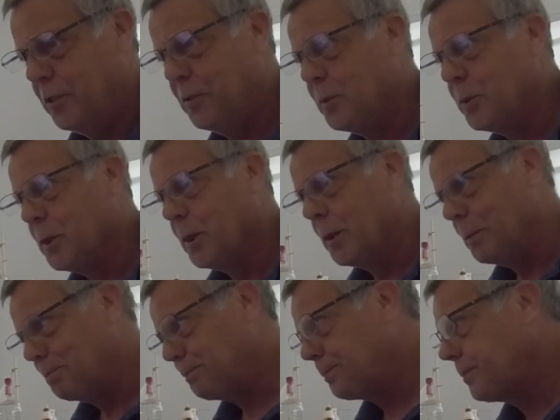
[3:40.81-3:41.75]
for
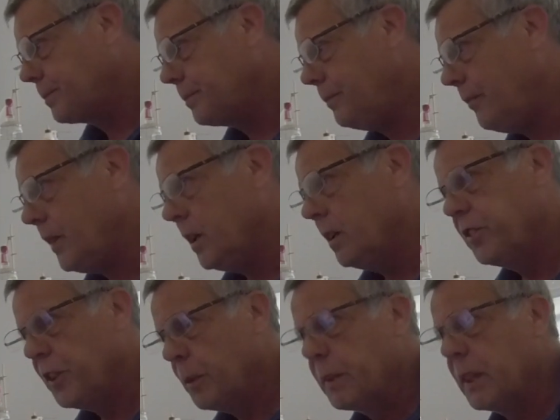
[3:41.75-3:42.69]

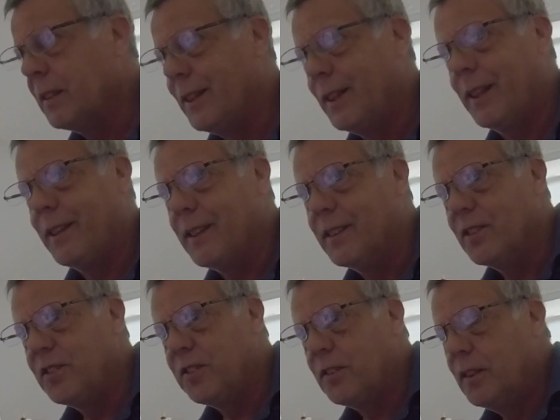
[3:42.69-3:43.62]
something like
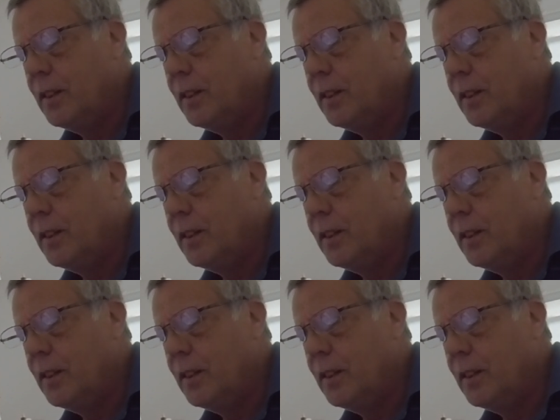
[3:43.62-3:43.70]
this,